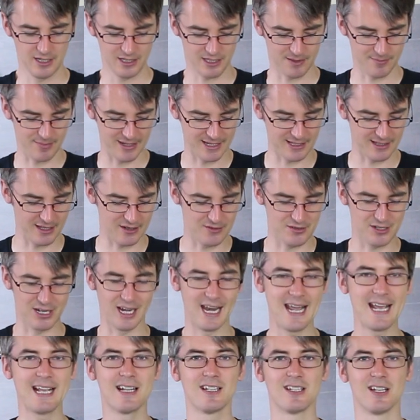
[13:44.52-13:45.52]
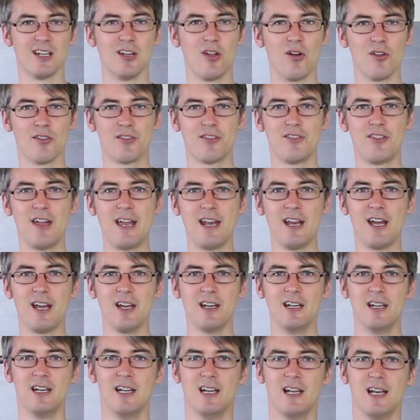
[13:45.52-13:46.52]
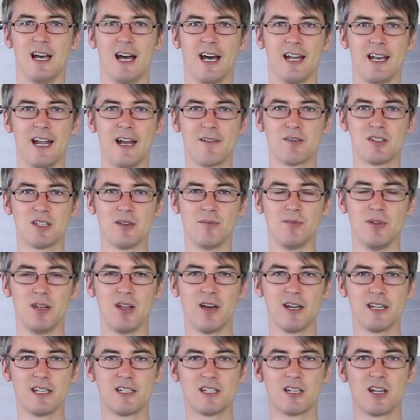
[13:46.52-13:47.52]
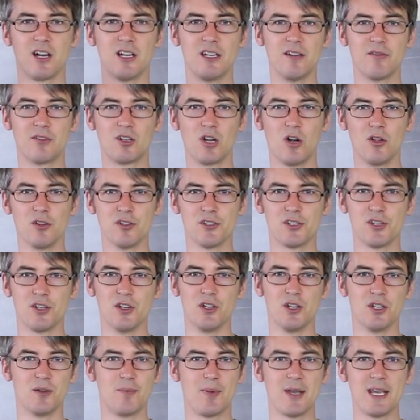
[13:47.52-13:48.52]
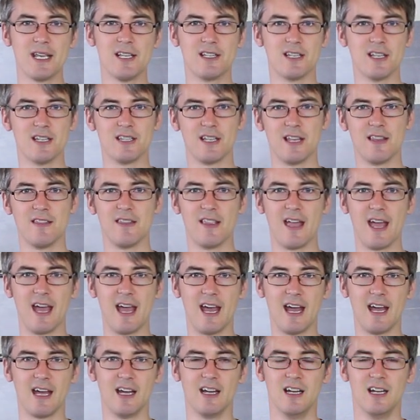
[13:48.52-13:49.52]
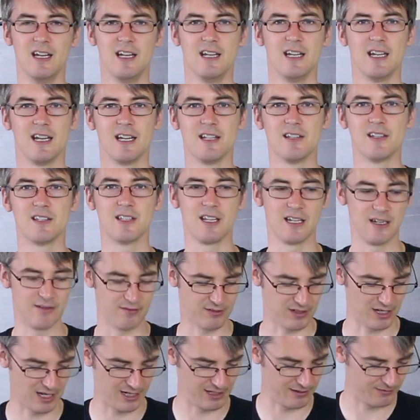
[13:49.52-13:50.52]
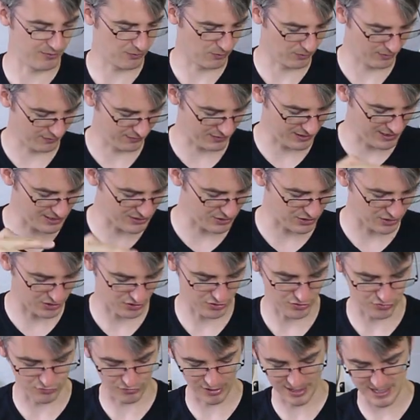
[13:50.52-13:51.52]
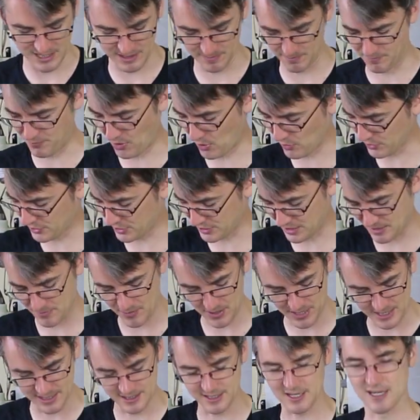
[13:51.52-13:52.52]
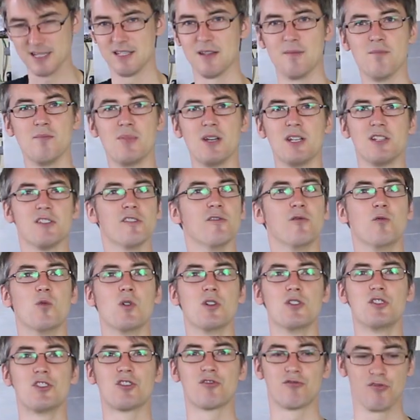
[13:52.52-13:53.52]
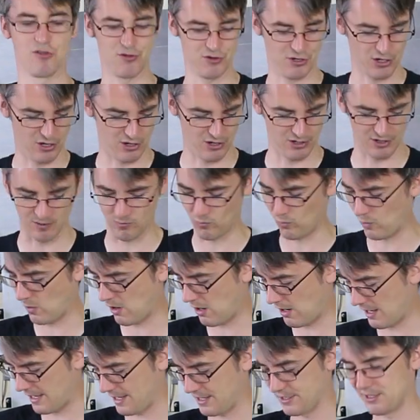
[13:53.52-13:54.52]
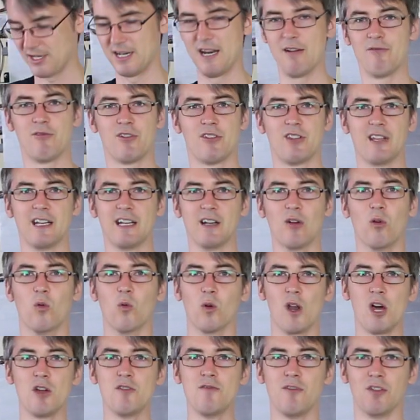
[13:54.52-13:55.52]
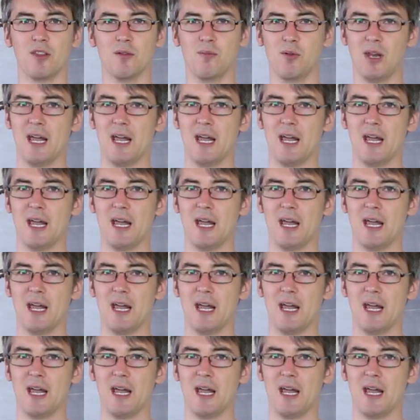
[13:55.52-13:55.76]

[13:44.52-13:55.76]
to make those legs a lot thinner and have some nice kind of contoured pieces in there instead of kind of all of these straight boxy pieces and bits of wood screwed on and wires and everything all over the